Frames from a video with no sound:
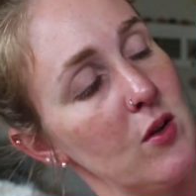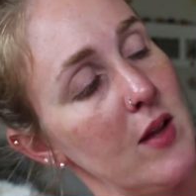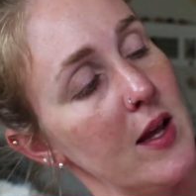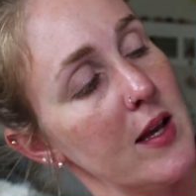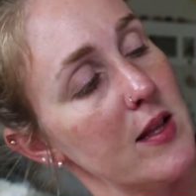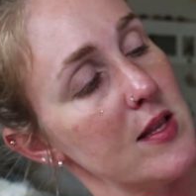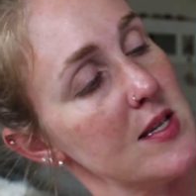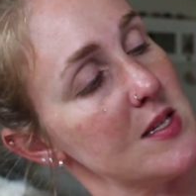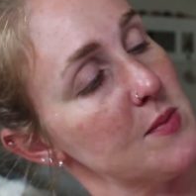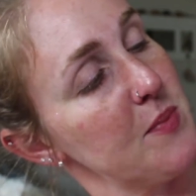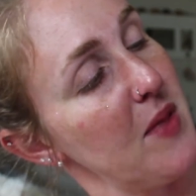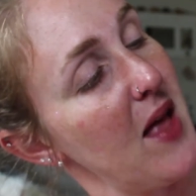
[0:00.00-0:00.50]
like
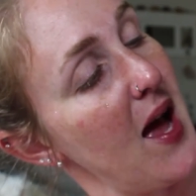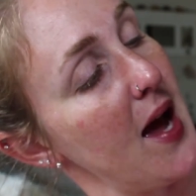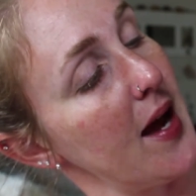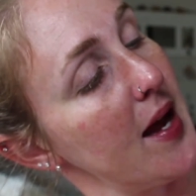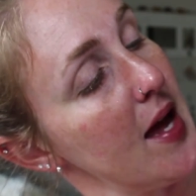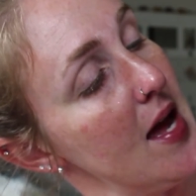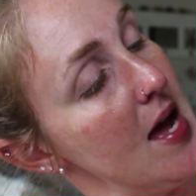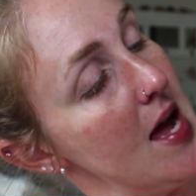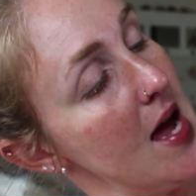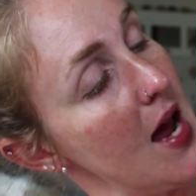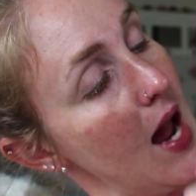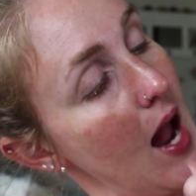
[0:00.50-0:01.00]
this black.
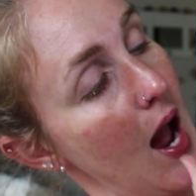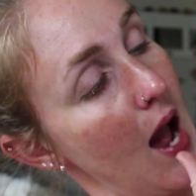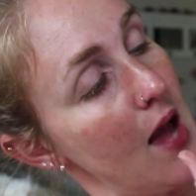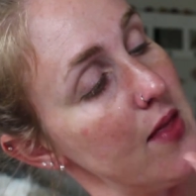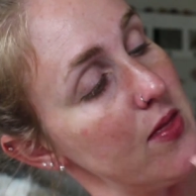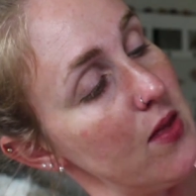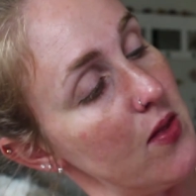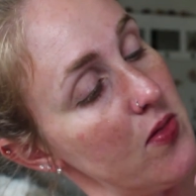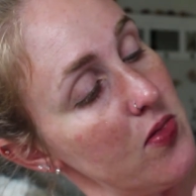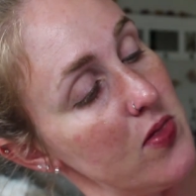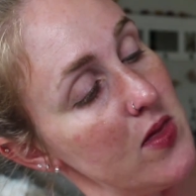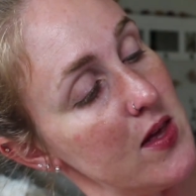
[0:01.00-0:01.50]
And
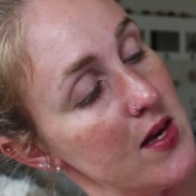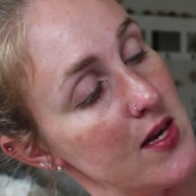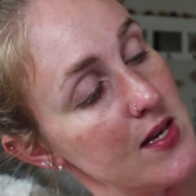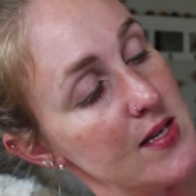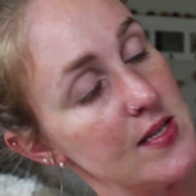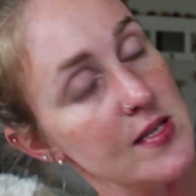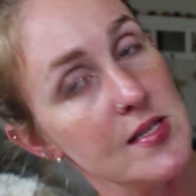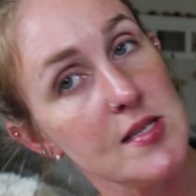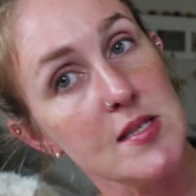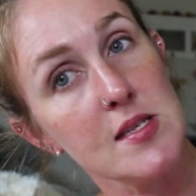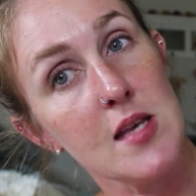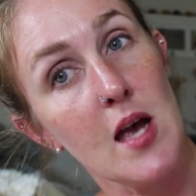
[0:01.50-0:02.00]
then
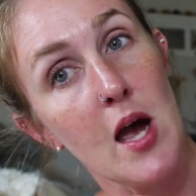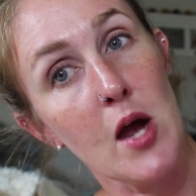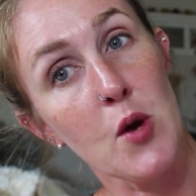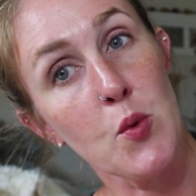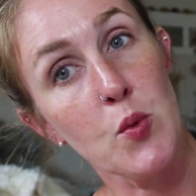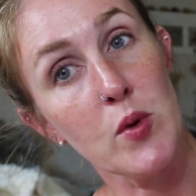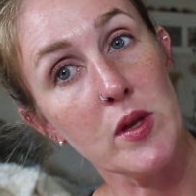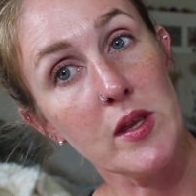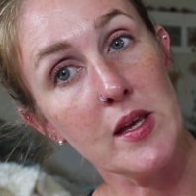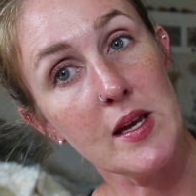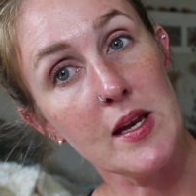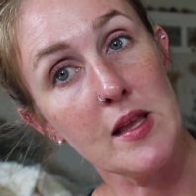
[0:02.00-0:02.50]
this, I
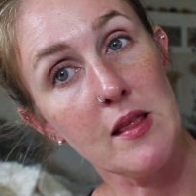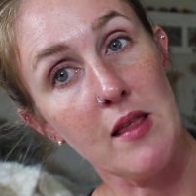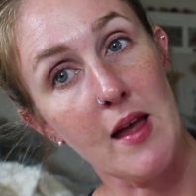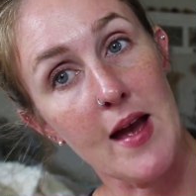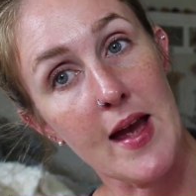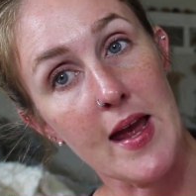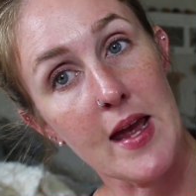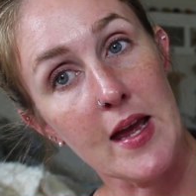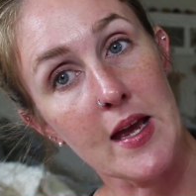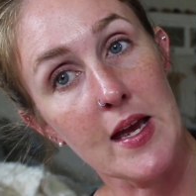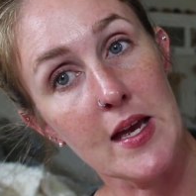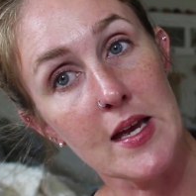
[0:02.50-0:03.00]
really
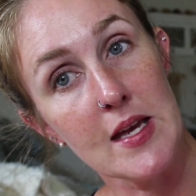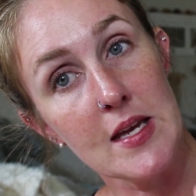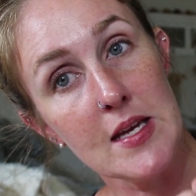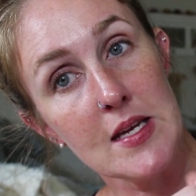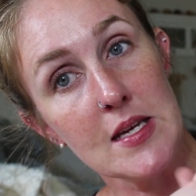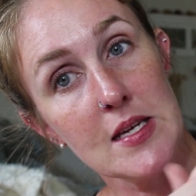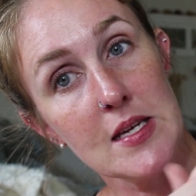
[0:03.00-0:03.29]
like